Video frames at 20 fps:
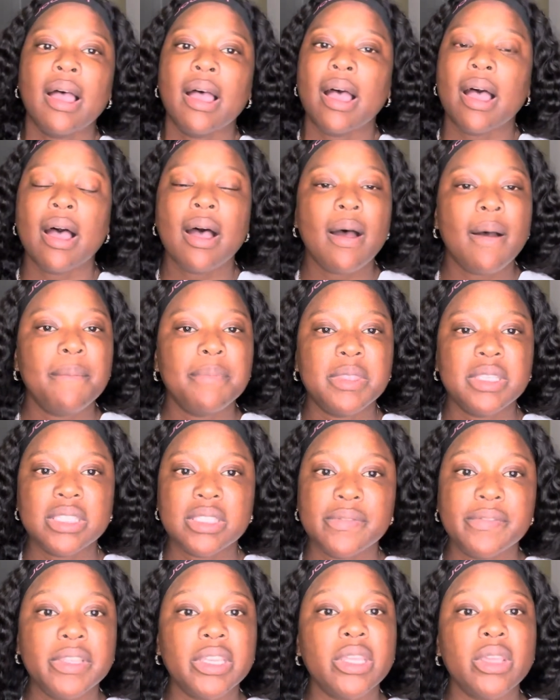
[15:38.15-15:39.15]
um, this
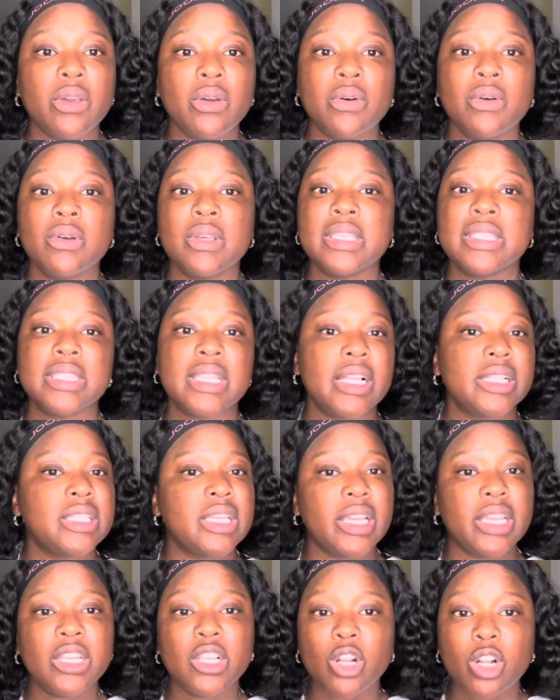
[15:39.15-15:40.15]
video is not
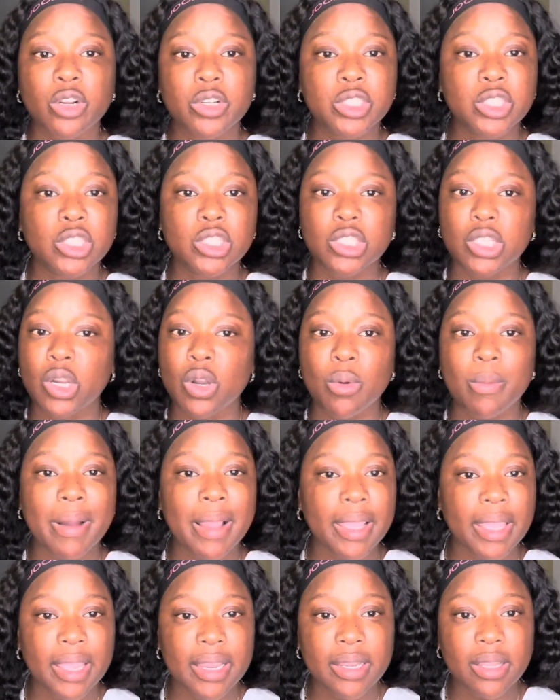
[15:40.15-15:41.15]
to encourage you to go
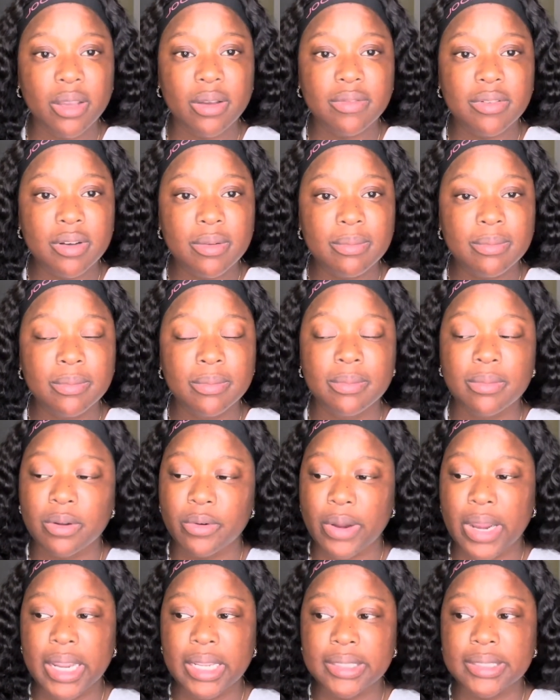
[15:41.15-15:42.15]
buy any of them,
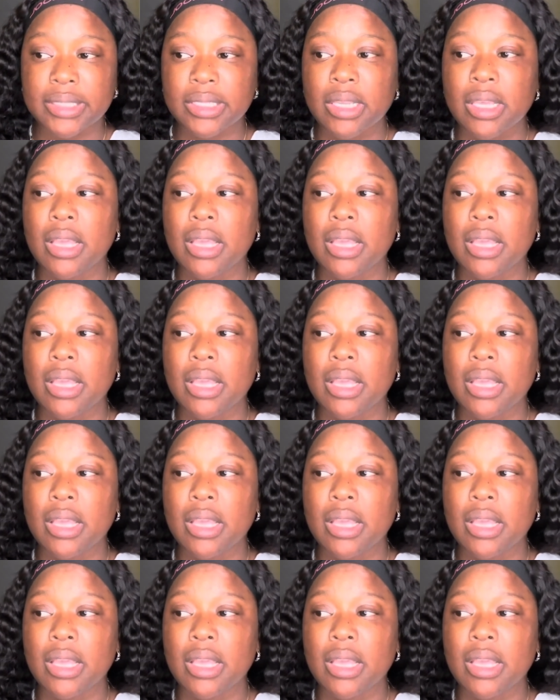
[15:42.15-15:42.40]
right?